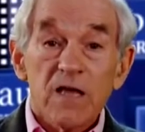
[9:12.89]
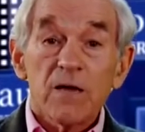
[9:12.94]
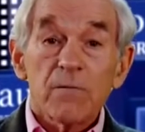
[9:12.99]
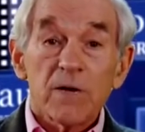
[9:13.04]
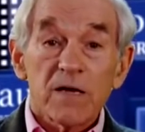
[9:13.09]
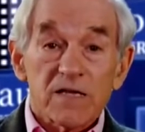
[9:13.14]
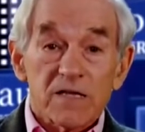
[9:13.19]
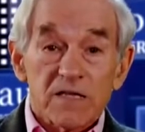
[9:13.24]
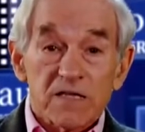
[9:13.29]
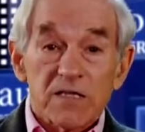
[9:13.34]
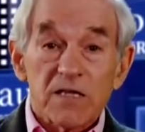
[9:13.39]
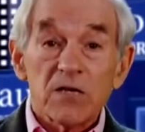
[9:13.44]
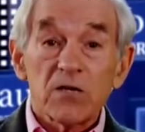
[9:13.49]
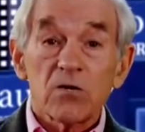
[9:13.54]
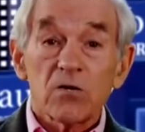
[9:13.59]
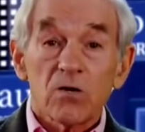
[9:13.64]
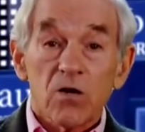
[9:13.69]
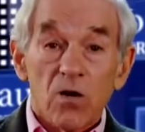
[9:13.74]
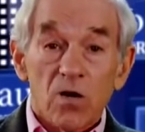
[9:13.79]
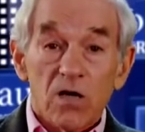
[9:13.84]
But it
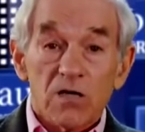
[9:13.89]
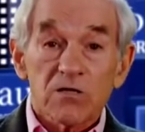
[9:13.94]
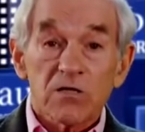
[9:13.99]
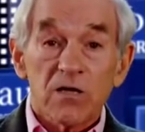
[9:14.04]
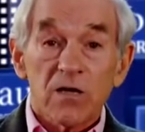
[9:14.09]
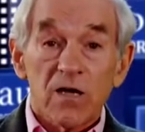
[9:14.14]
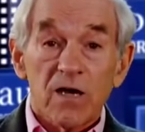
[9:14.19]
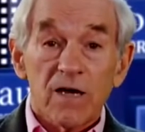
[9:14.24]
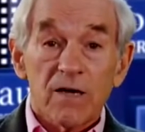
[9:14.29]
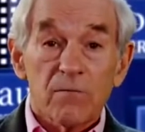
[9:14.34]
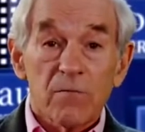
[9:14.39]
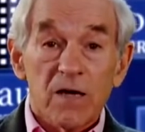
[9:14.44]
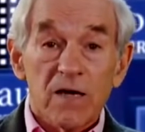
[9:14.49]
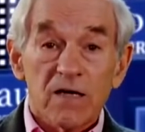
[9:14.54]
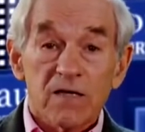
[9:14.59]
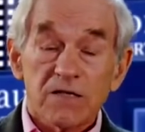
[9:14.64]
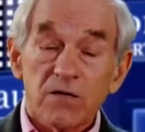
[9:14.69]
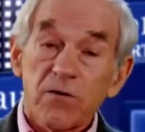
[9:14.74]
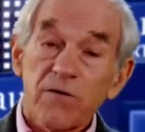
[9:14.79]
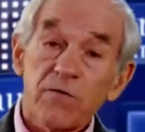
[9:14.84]
still costs a lot of
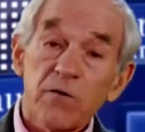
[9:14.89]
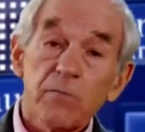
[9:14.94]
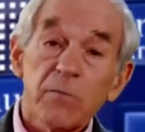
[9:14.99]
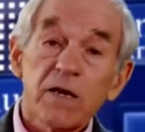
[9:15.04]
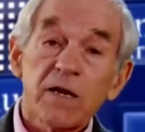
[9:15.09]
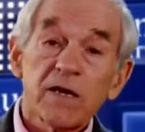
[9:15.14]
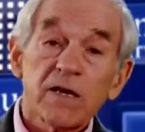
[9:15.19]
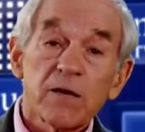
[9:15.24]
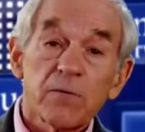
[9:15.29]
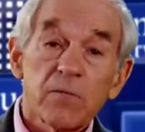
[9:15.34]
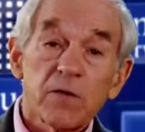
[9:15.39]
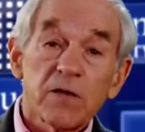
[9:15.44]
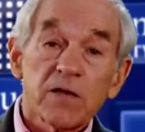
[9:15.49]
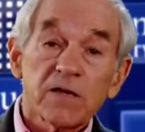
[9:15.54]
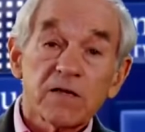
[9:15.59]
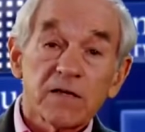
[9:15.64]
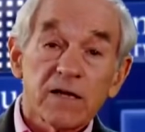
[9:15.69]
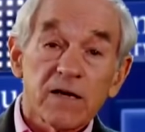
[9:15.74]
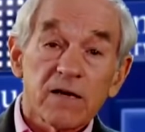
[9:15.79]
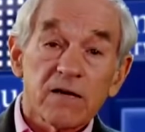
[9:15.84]
money. So if you've been in the
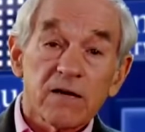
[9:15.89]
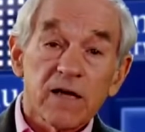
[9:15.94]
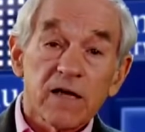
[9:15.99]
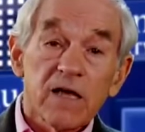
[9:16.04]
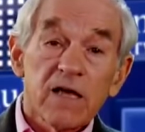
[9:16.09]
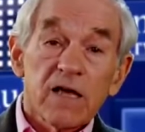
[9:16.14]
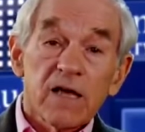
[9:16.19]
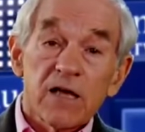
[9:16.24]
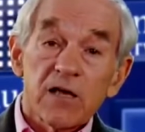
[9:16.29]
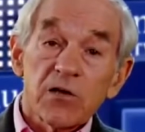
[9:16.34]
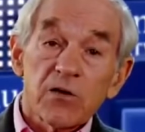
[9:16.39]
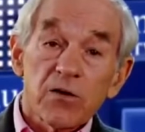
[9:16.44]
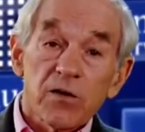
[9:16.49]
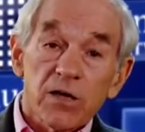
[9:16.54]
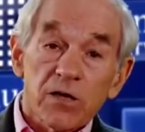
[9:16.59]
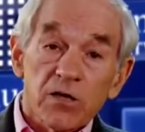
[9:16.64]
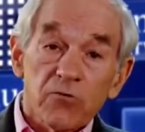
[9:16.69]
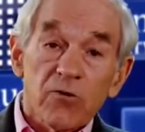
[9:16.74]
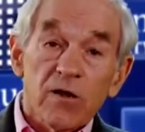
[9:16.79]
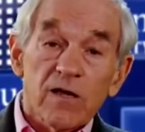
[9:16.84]
military and
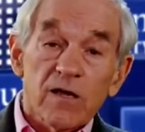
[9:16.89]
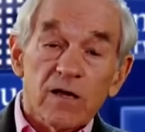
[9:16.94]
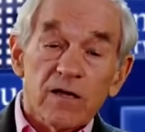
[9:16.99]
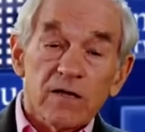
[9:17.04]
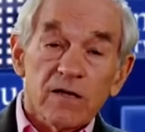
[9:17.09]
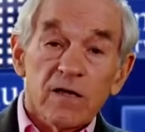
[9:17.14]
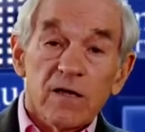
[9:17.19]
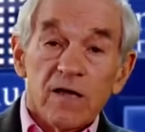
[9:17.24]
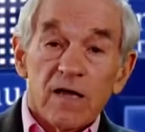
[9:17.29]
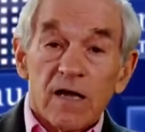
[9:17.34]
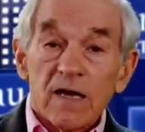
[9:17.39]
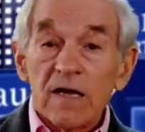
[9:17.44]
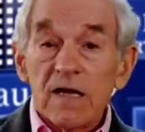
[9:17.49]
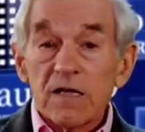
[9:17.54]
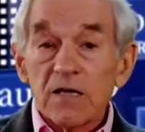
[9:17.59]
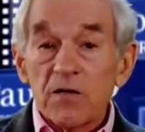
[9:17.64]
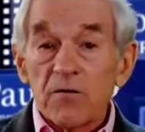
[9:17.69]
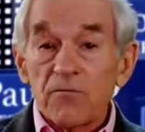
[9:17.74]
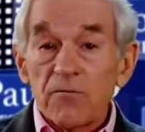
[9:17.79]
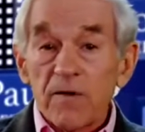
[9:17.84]
you're a grunt, and
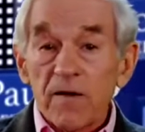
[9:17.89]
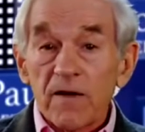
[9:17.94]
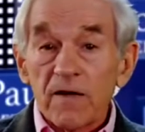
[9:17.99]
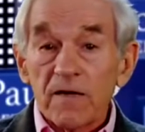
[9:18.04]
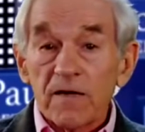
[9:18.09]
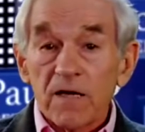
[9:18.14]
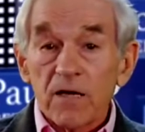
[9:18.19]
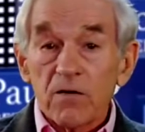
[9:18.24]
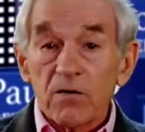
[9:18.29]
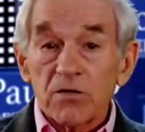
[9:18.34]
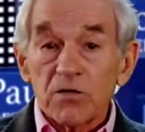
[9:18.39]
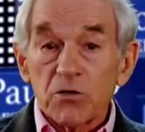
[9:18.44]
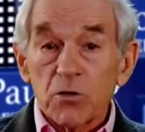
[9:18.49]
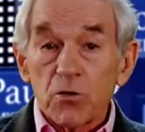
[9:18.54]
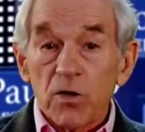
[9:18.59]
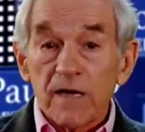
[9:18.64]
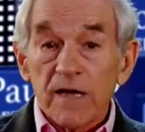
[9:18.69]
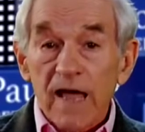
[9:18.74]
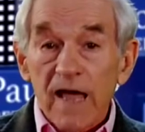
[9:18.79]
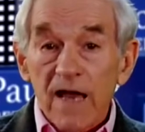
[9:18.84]
then you finally go and
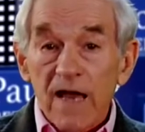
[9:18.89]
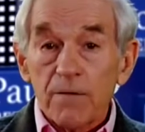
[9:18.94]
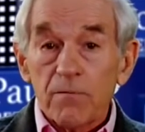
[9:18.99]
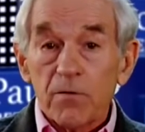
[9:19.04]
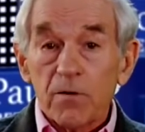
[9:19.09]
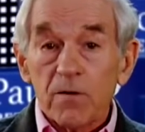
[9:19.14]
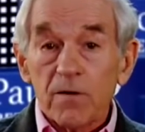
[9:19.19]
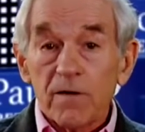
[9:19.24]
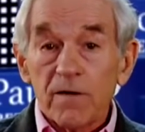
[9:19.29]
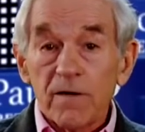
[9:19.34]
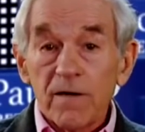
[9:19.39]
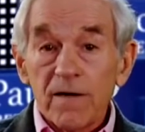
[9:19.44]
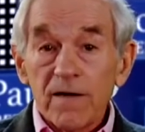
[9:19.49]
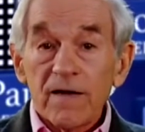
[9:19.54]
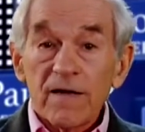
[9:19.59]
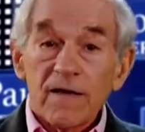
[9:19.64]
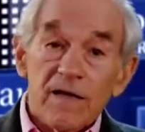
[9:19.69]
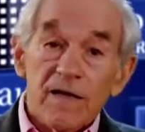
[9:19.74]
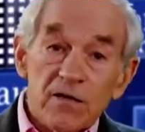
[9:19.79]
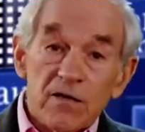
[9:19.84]
join Halliburton,
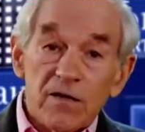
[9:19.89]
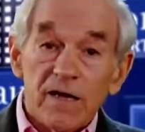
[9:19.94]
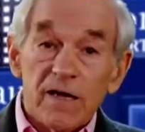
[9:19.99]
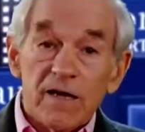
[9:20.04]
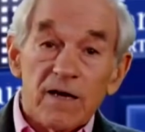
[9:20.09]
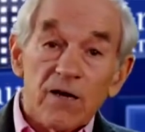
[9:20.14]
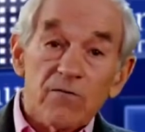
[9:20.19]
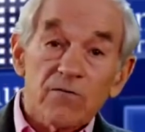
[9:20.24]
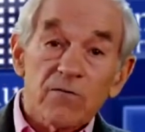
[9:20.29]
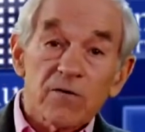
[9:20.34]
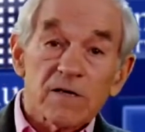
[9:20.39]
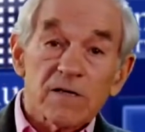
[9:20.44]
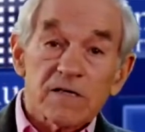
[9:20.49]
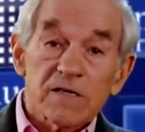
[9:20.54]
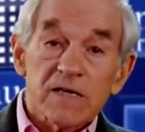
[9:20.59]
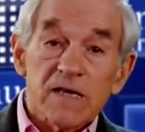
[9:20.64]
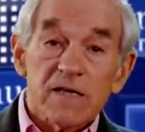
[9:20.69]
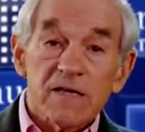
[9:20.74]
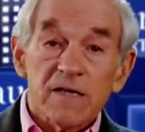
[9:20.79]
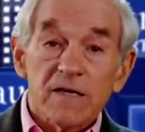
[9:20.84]
then you get over and
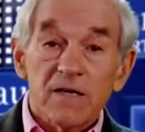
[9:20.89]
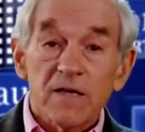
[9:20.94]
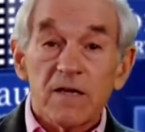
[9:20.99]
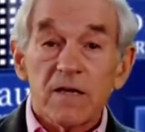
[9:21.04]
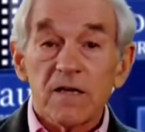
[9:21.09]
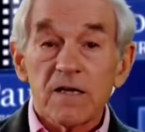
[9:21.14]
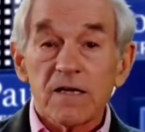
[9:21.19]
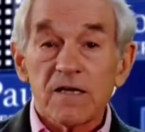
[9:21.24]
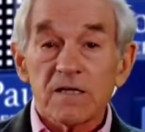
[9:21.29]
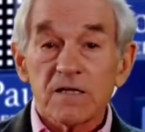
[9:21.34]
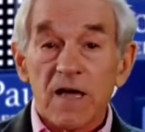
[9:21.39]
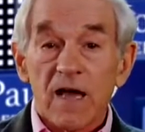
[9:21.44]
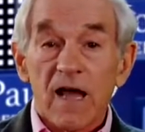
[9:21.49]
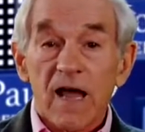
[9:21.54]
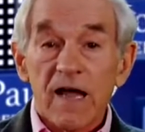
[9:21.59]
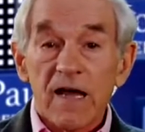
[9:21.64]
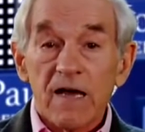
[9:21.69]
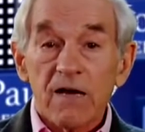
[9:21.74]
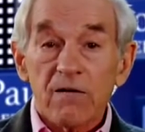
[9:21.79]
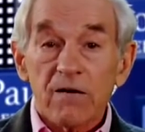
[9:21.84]
send it to these
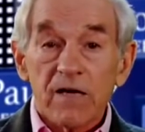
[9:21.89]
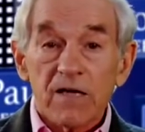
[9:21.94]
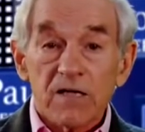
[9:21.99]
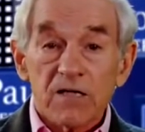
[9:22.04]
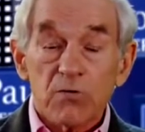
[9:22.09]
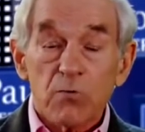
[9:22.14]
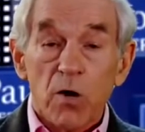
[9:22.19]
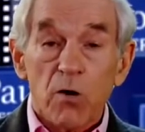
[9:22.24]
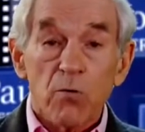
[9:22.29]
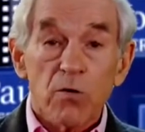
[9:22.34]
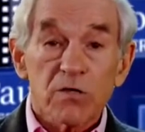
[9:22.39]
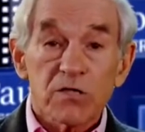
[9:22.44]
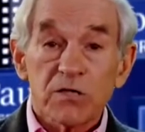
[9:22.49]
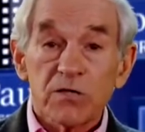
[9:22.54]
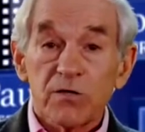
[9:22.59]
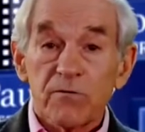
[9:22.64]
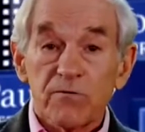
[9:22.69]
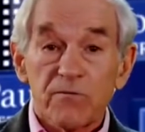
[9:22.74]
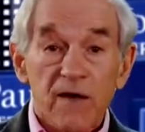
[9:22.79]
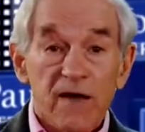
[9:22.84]
areas where we're
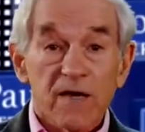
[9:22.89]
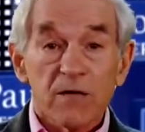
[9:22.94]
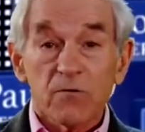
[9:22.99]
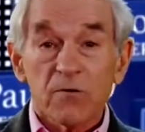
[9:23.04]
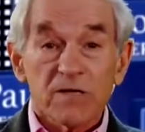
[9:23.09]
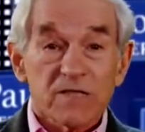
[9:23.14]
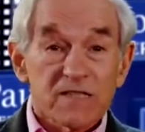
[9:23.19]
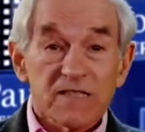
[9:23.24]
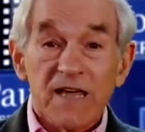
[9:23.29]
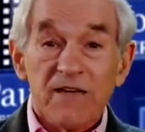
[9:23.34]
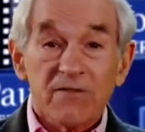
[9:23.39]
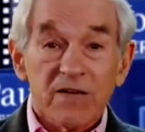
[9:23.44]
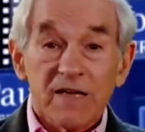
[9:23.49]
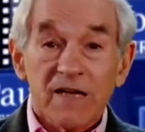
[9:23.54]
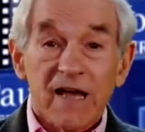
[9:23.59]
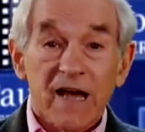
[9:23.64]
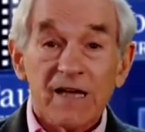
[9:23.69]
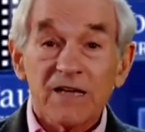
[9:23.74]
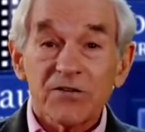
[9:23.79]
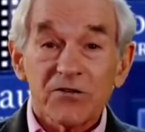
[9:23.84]
still fighting. We're in 7
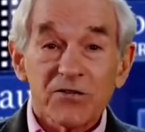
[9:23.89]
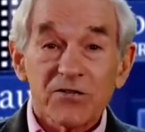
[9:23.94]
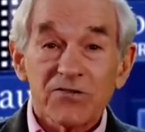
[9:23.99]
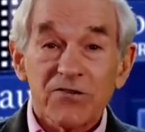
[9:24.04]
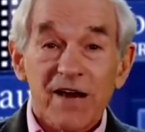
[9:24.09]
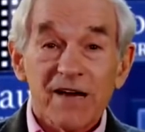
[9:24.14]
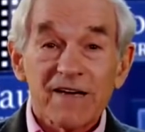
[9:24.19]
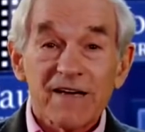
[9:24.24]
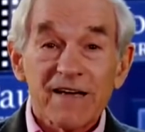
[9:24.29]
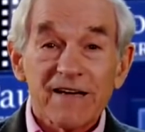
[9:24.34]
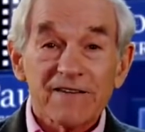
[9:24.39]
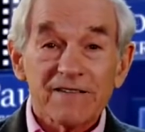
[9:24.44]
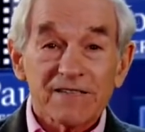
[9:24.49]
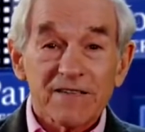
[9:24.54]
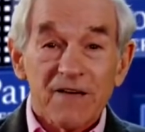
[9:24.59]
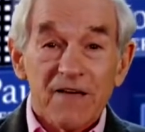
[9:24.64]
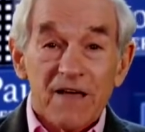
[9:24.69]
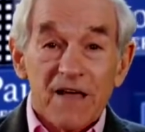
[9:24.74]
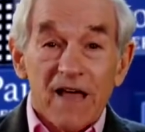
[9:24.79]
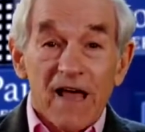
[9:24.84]
countries right now,
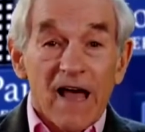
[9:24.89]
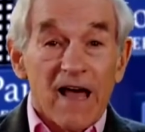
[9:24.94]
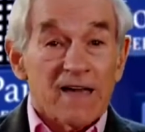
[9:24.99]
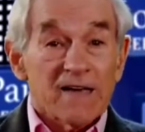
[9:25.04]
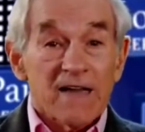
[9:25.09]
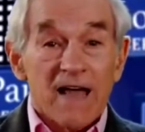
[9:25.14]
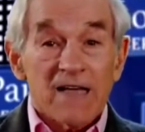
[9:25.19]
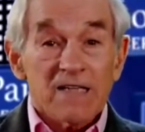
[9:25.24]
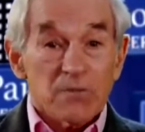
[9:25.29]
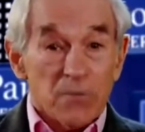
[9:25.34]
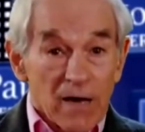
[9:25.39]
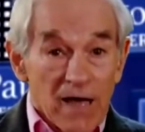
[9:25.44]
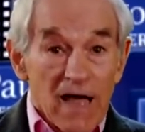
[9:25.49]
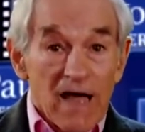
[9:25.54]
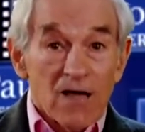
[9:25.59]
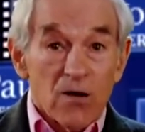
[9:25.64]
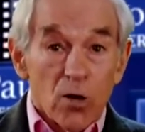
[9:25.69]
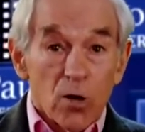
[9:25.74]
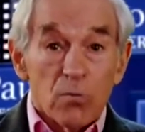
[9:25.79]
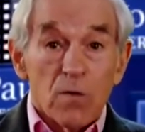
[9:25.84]
so, and that's what
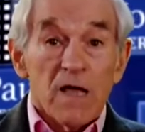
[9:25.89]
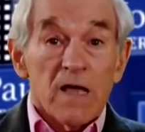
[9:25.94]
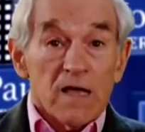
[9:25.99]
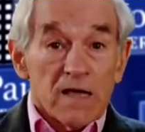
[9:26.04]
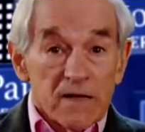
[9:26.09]
I hope.